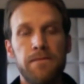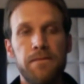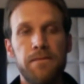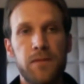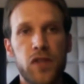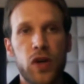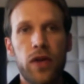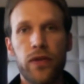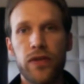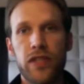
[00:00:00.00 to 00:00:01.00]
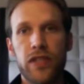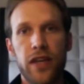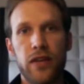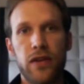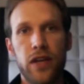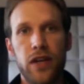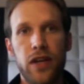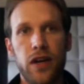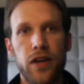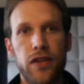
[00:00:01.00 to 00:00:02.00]
So all those things are
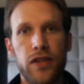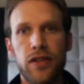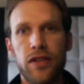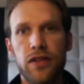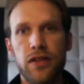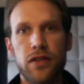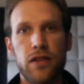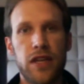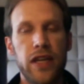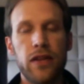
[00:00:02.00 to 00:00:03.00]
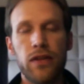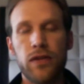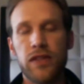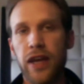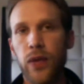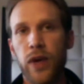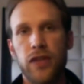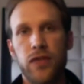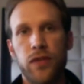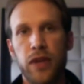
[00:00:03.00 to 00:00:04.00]
just key little takeaways
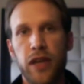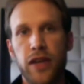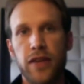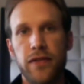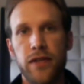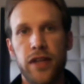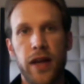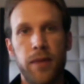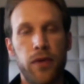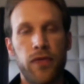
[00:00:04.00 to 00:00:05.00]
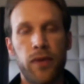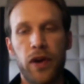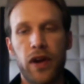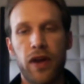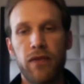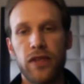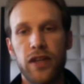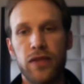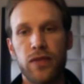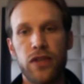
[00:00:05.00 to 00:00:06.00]
for me today, both from our
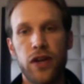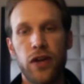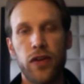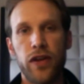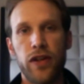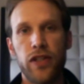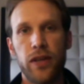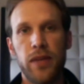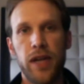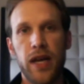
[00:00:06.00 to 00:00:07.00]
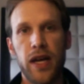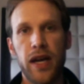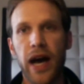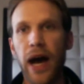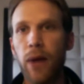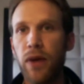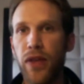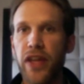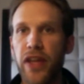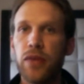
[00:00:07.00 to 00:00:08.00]
conversation with Cherilyn and Jim. I want to
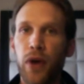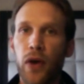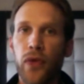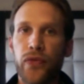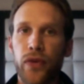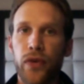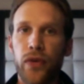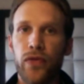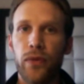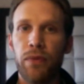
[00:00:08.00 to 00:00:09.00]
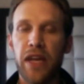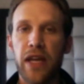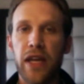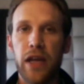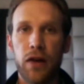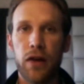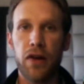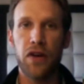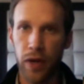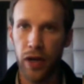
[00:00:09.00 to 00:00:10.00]
thank you both for being here and
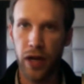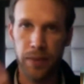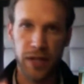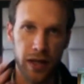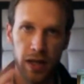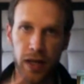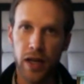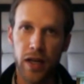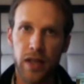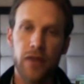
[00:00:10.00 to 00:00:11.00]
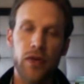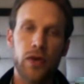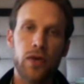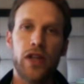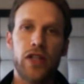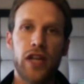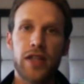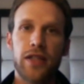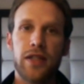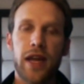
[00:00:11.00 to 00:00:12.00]
opening up to give you a chance
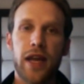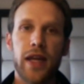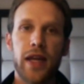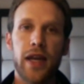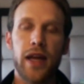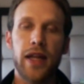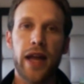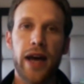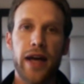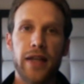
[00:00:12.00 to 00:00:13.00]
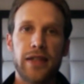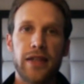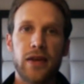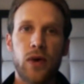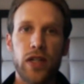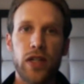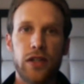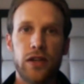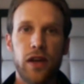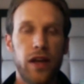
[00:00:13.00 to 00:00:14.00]
to say any last question,
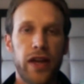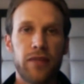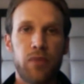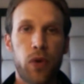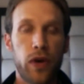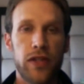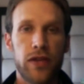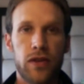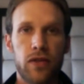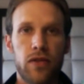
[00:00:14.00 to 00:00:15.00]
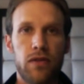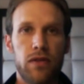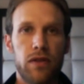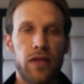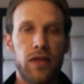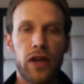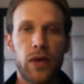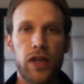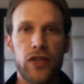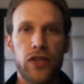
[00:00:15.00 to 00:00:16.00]
any last points, or give any
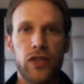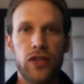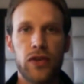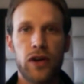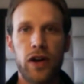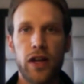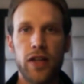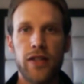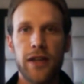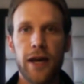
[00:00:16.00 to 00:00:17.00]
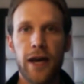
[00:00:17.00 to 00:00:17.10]
questions to our audience.